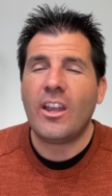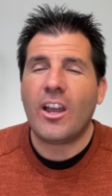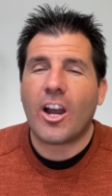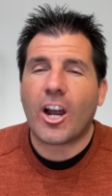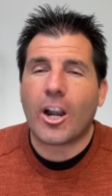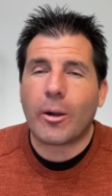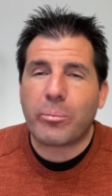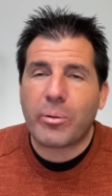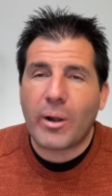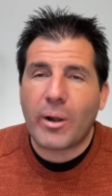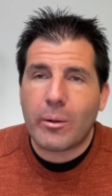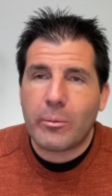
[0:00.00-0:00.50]

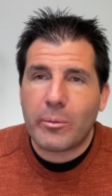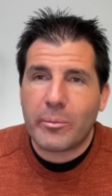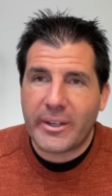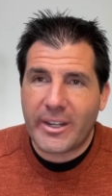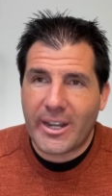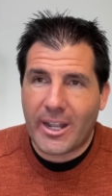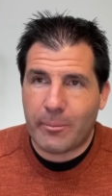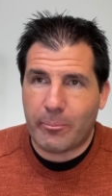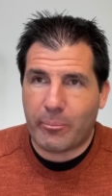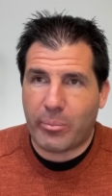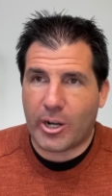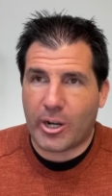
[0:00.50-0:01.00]
are probably
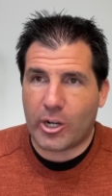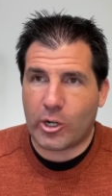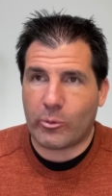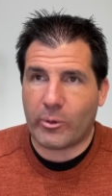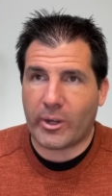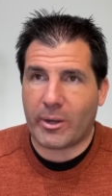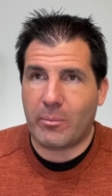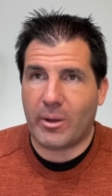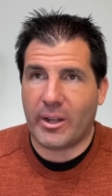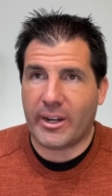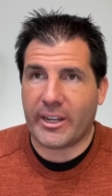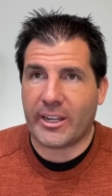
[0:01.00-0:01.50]
not
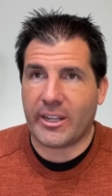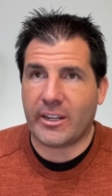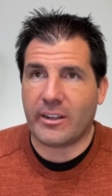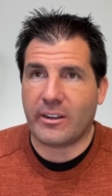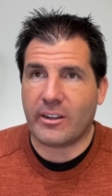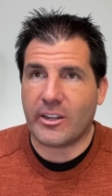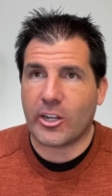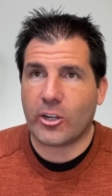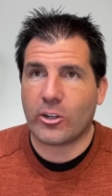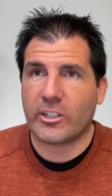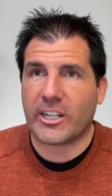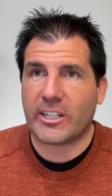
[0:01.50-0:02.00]
borrowing money
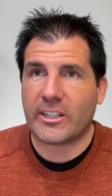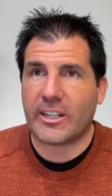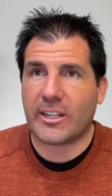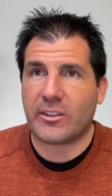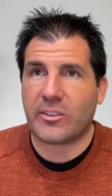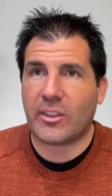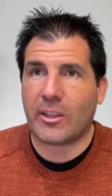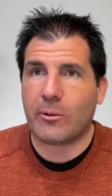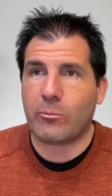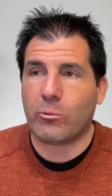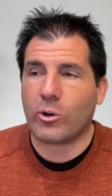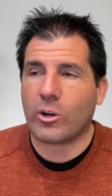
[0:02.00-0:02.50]
nearly like
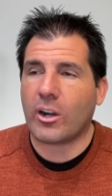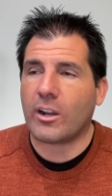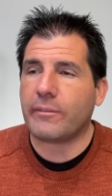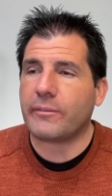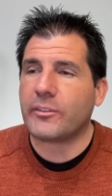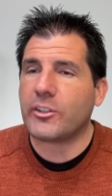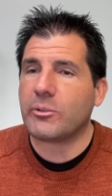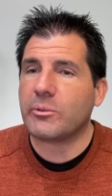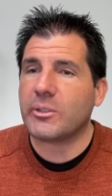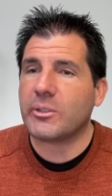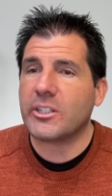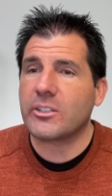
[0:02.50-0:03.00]
they were a
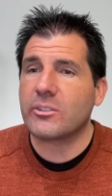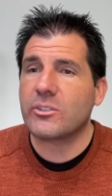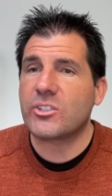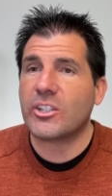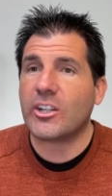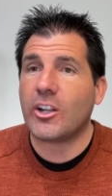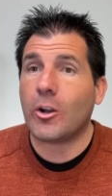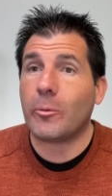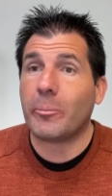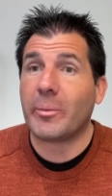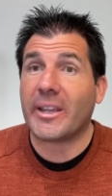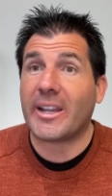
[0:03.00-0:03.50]
few years
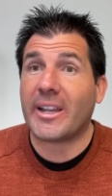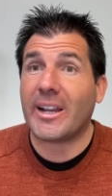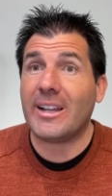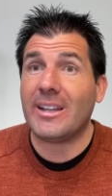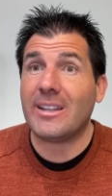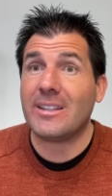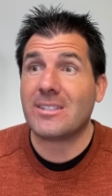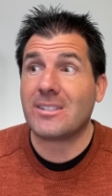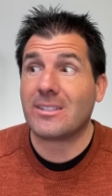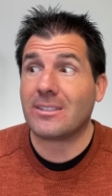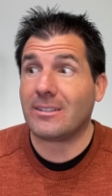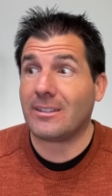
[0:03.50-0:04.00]
ago
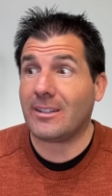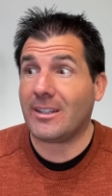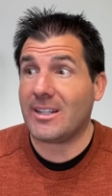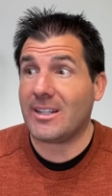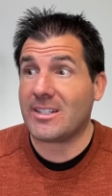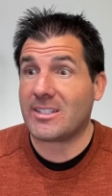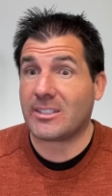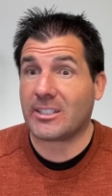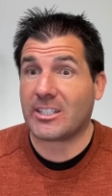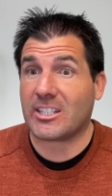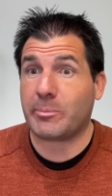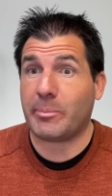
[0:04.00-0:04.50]
because
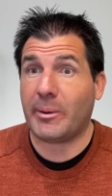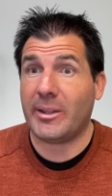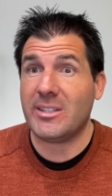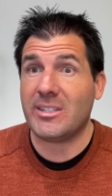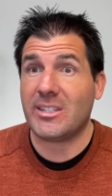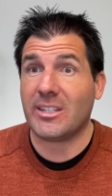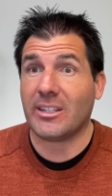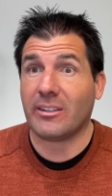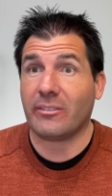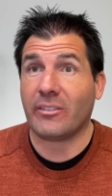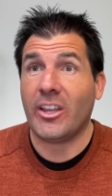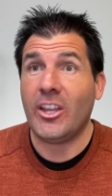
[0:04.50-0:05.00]
it's
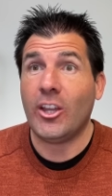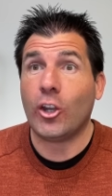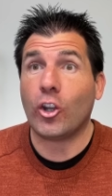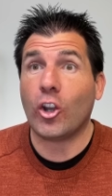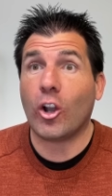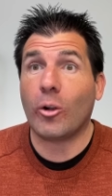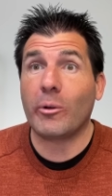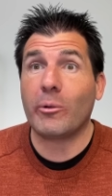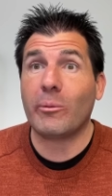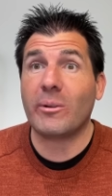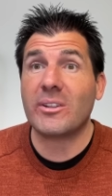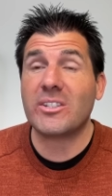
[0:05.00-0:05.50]
expensive.
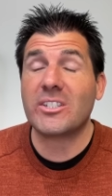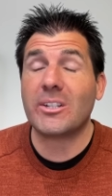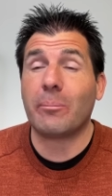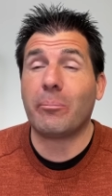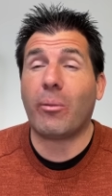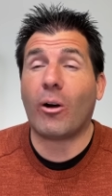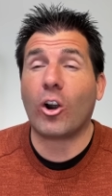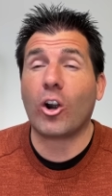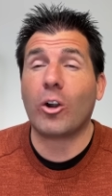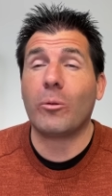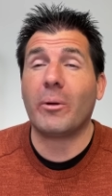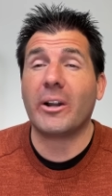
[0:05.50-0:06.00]
Nobody wants to
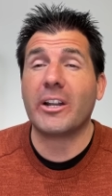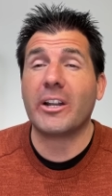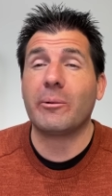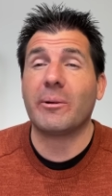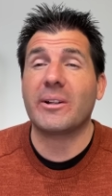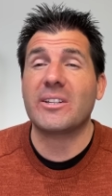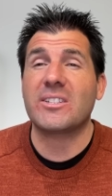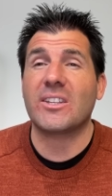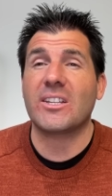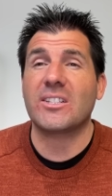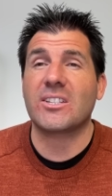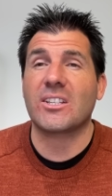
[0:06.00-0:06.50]
borrow money when
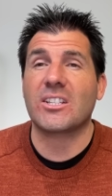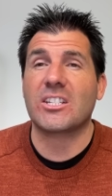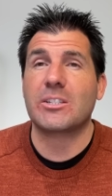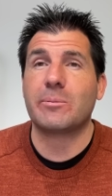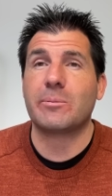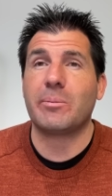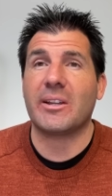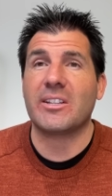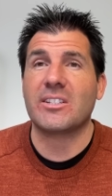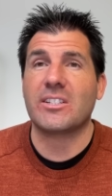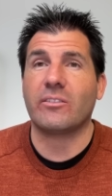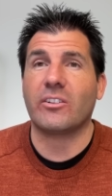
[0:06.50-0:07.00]
it's this
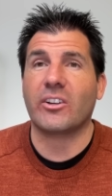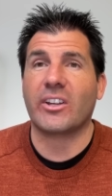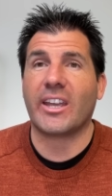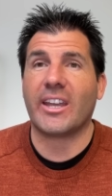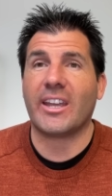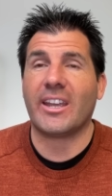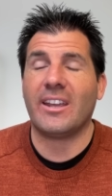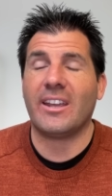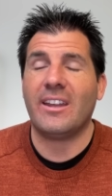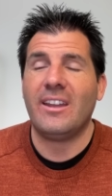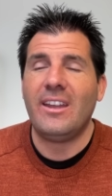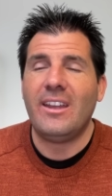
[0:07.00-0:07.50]
expensive,
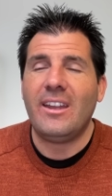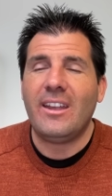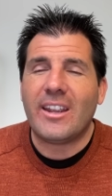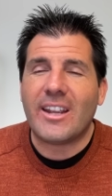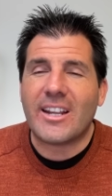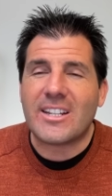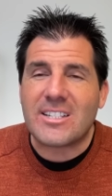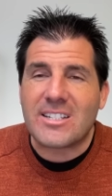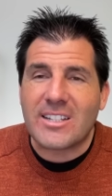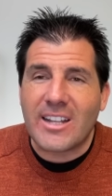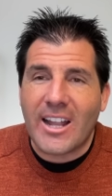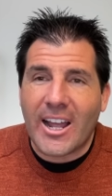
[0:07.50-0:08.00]
okay?
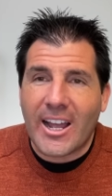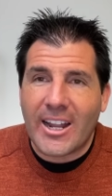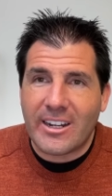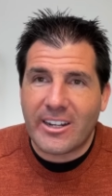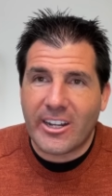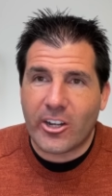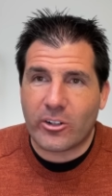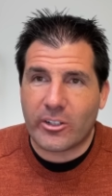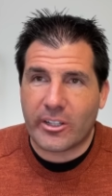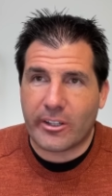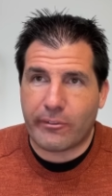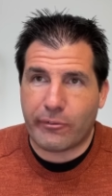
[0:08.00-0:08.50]
It's not
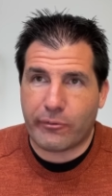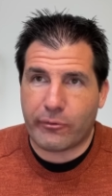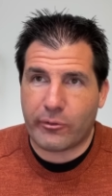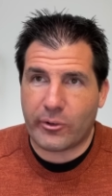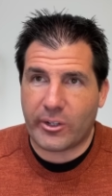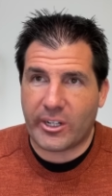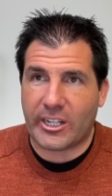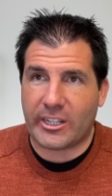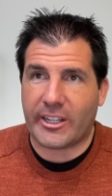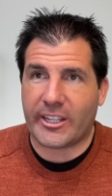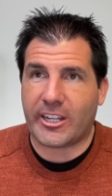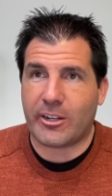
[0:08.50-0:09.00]
nearly
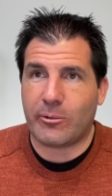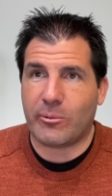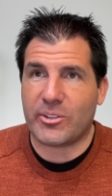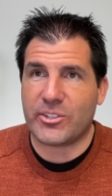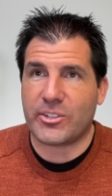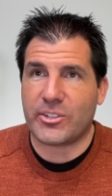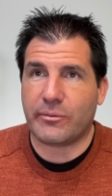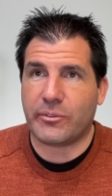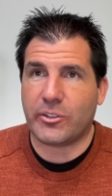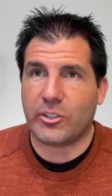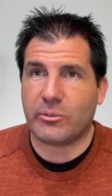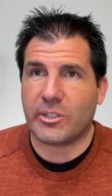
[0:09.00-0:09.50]
free like it was
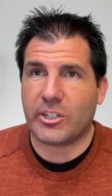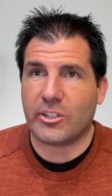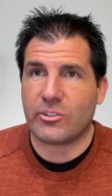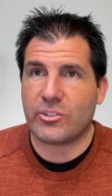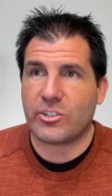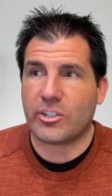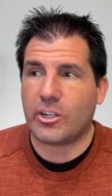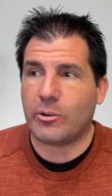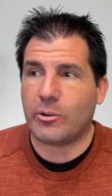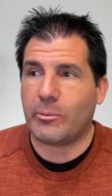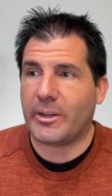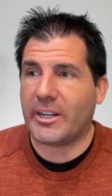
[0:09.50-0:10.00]
a few years
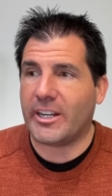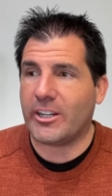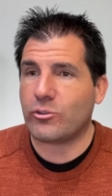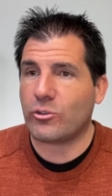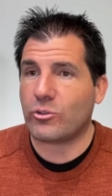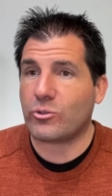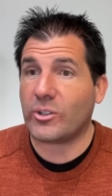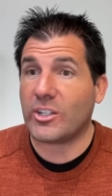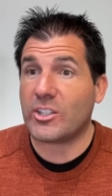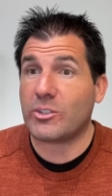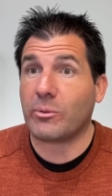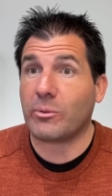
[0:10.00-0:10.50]
ago when
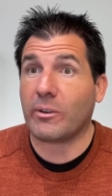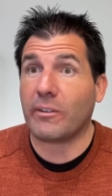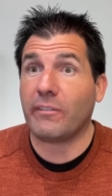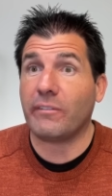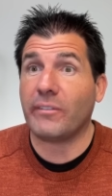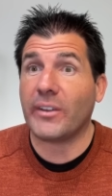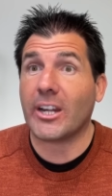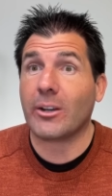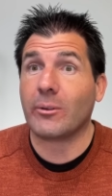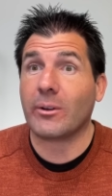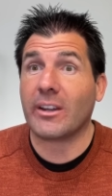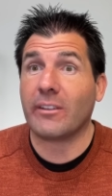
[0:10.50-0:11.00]
interest rates were
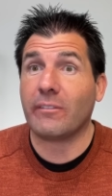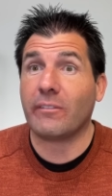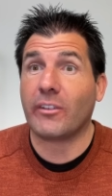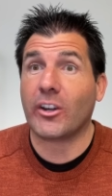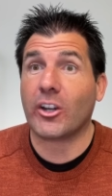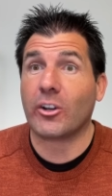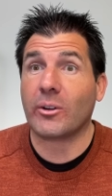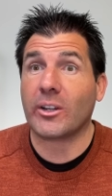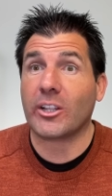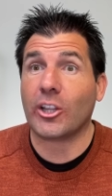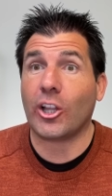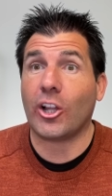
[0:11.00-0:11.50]
very,
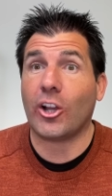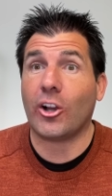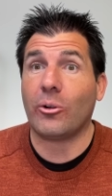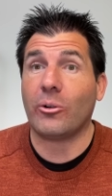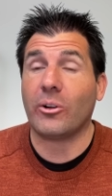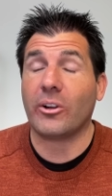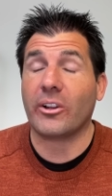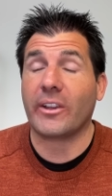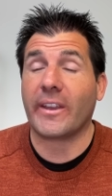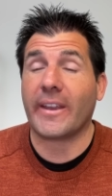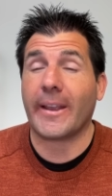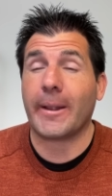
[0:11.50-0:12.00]
very low,
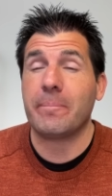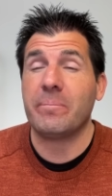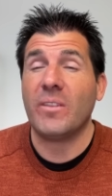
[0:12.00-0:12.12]
okay?